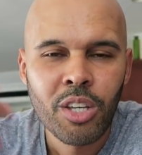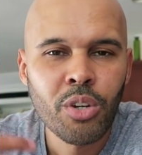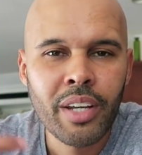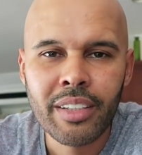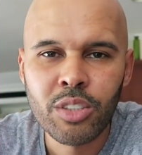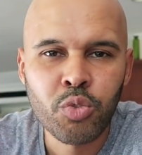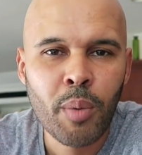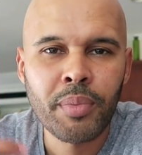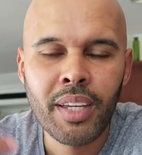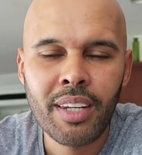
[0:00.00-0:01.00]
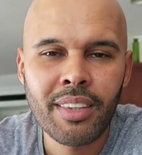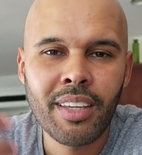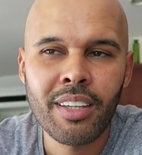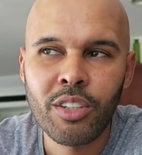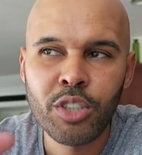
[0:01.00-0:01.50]
You're not disrupting
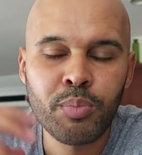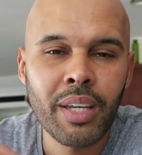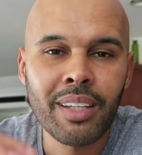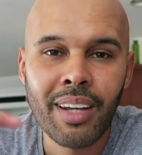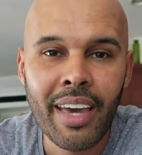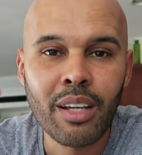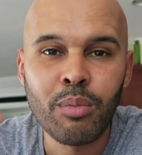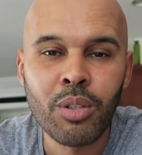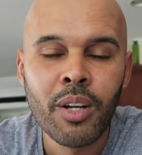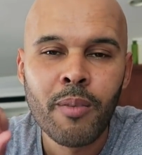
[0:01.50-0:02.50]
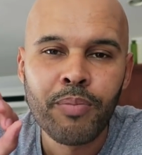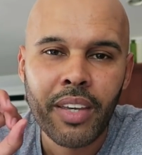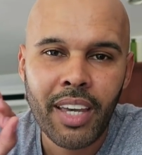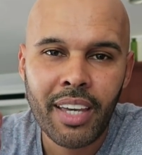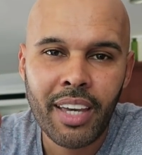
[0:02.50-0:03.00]
anything, and you're just being likable
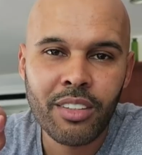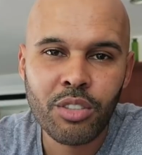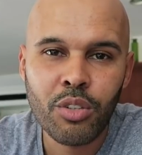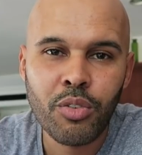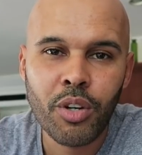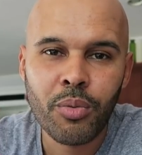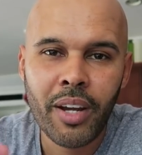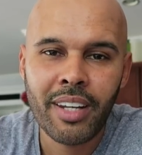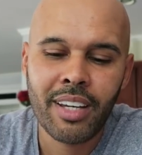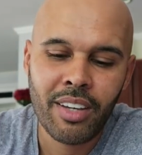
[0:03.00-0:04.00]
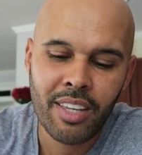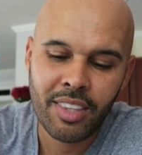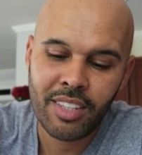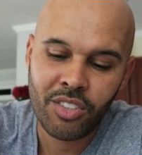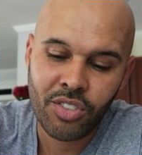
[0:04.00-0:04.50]
and, and so forth, right? Now
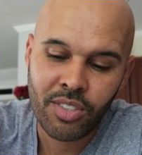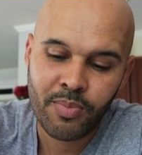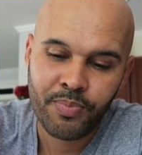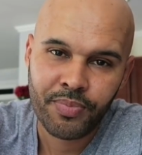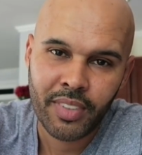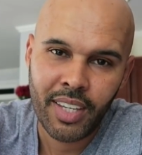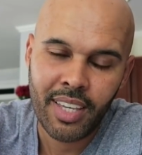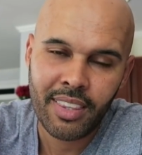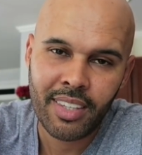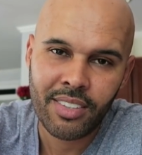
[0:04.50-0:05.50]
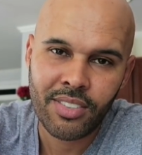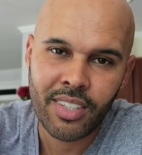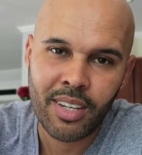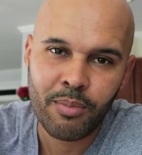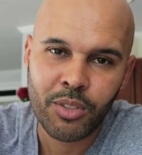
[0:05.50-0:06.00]
in this in
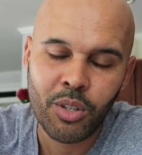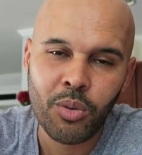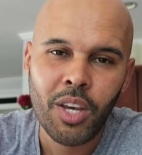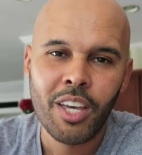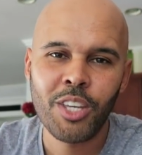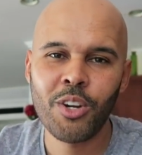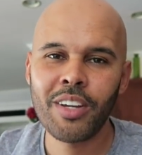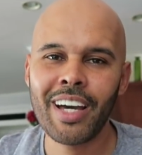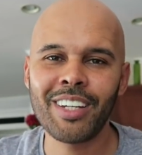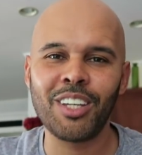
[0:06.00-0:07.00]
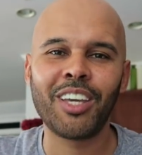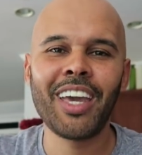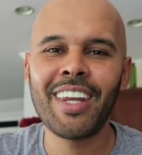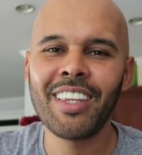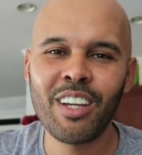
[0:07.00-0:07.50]
this, um, so you're not
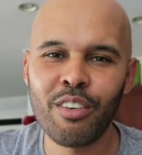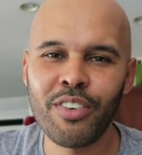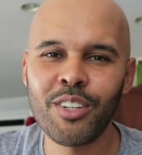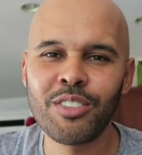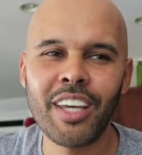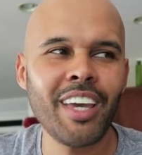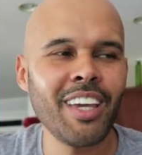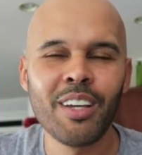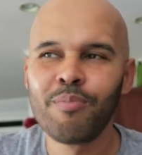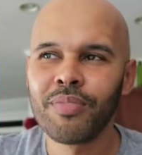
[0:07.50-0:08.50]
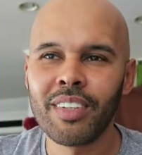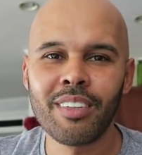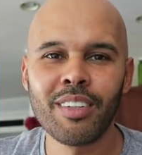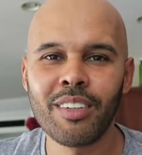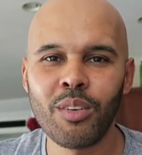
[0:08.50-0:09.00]
getting there first day
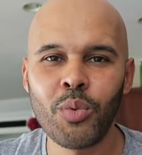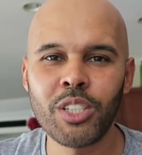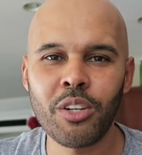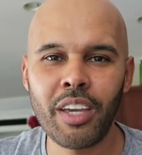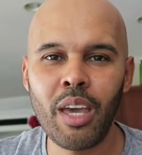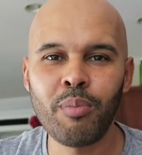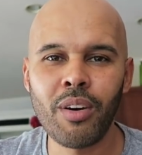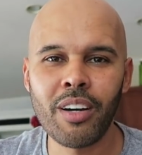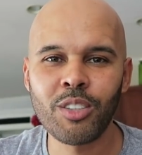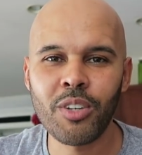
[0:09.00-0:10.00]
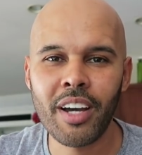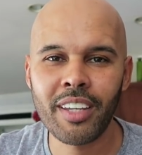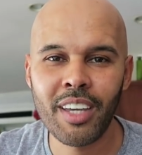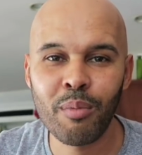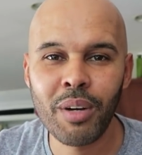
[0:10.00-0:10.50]
with your cape on trying
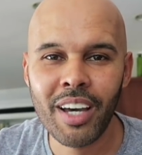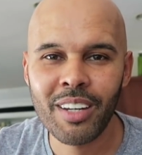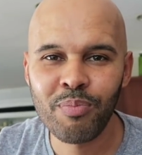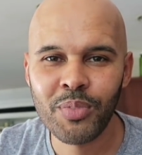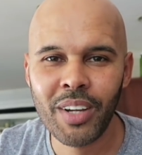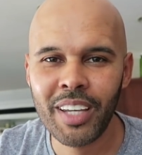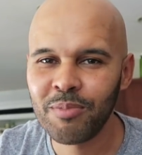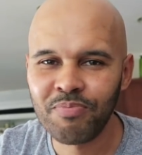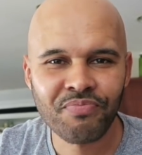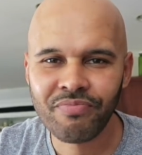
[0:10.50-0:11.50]
to kick butt, right?